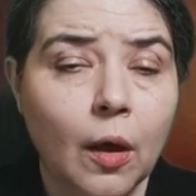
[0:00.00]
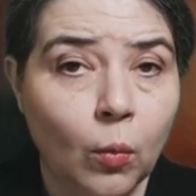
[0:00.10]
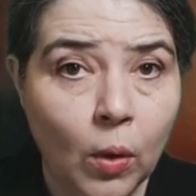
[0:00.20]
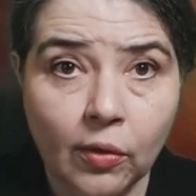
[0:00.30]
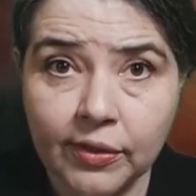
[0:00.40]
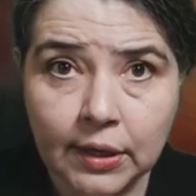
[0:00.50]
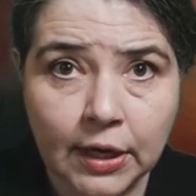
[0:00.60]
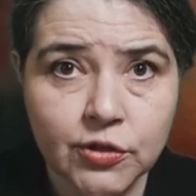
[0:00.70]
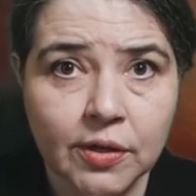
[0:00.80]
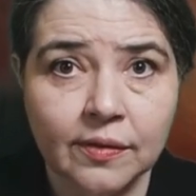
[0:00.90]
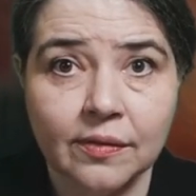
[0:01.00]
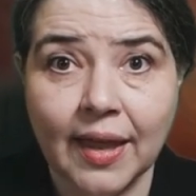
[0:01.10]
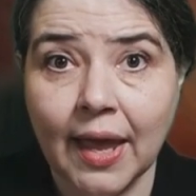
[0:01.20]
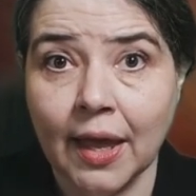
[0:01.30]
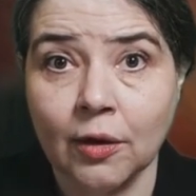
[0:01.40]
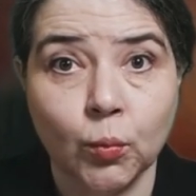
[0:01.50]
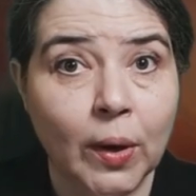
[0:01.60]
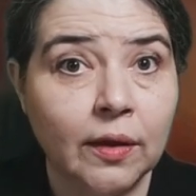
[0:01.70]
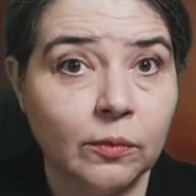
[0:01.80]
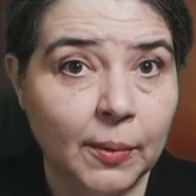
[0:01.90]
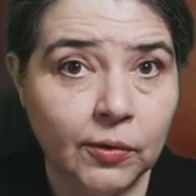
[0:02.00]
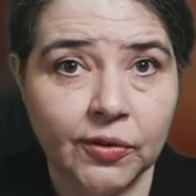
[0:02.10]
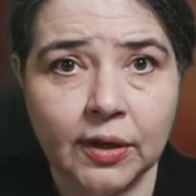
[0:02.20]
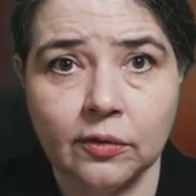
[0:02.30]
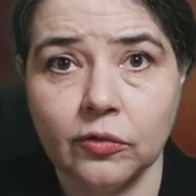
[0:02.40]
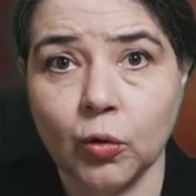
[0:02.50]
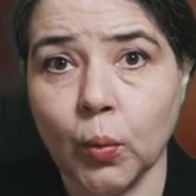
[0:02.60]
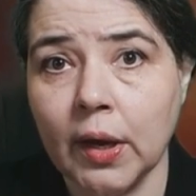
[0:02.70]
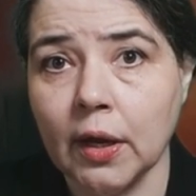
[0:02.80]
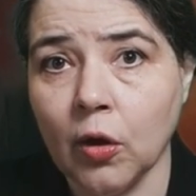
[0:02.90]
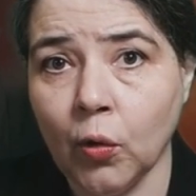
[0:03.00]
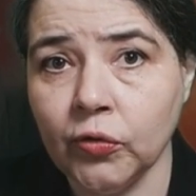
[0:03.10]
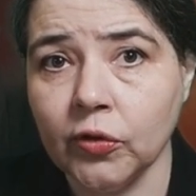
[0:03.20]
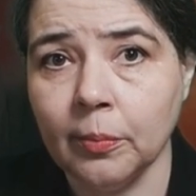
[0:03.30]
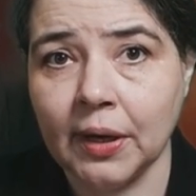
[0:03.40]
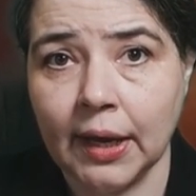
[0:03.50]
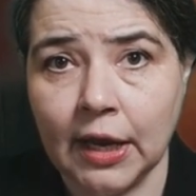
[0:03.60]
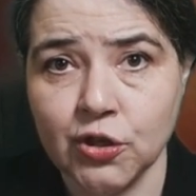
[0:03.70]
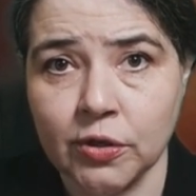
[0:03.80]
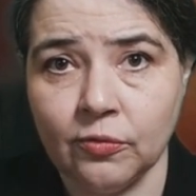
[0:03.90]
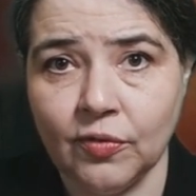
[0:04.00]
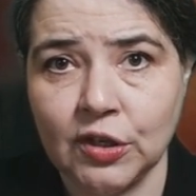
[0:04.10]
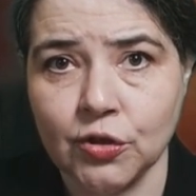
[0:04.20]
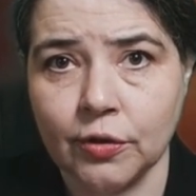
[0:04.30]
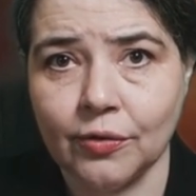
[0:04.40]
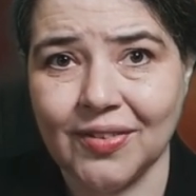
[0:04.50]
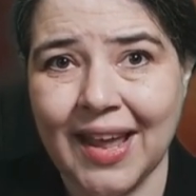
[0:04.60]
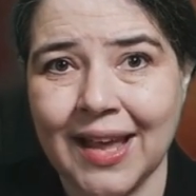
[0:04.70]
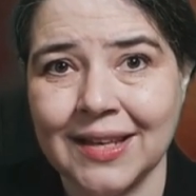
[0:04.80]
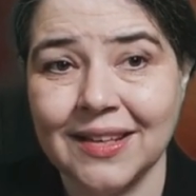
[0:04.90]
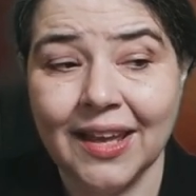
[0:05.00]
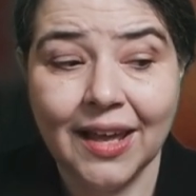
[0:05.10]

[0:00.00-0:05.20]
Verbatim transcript: Wealthy nations can raise buildings, create coastal mitigation features, and